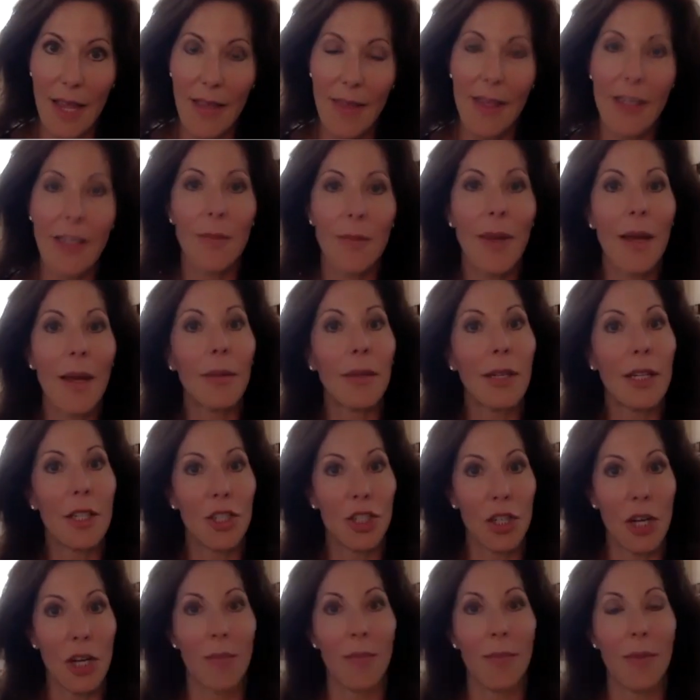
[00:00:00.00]
and then to be able to
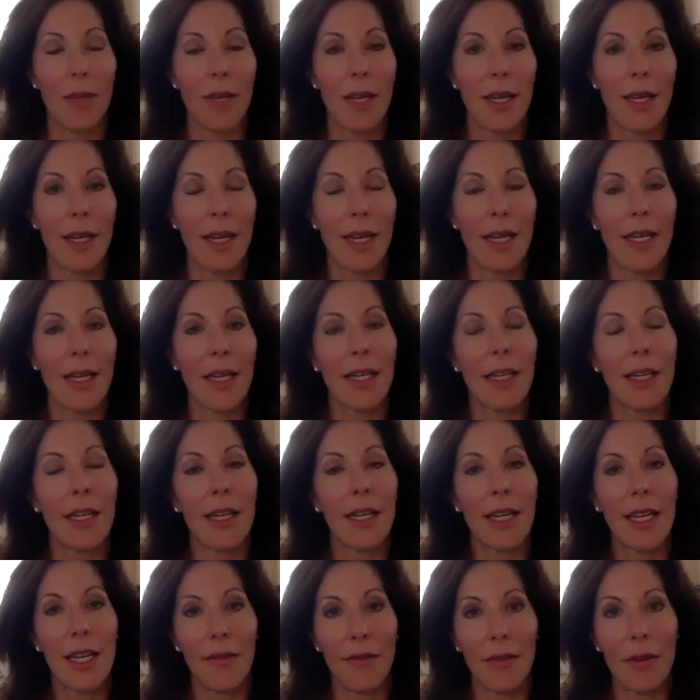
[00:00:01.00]
jump in and in
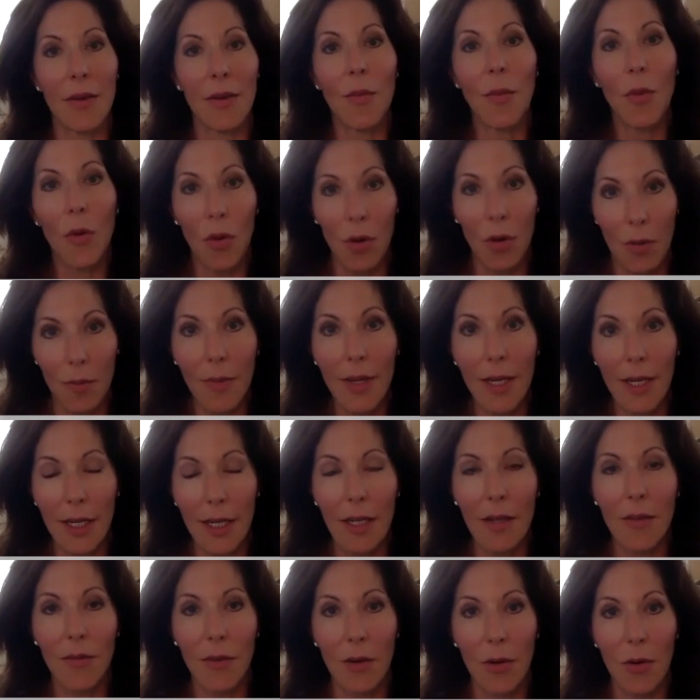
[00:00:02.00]
an even more
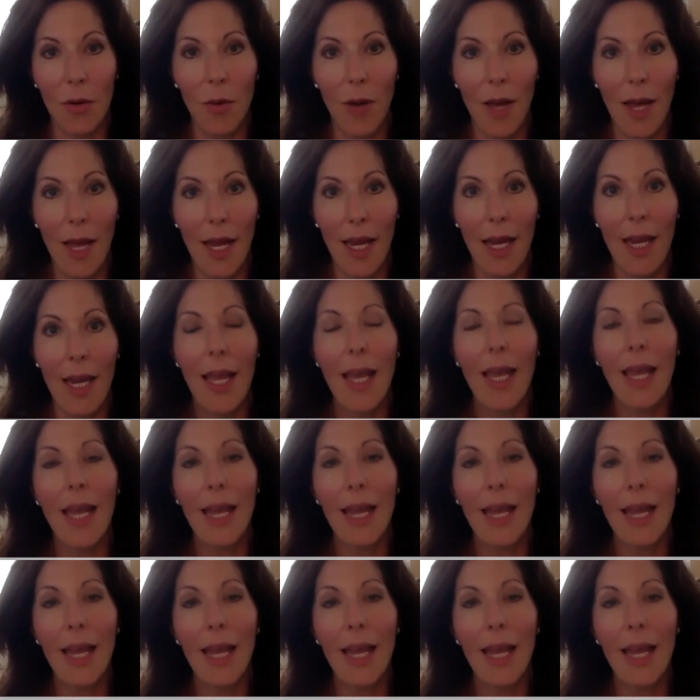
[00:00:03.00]
meaningful way,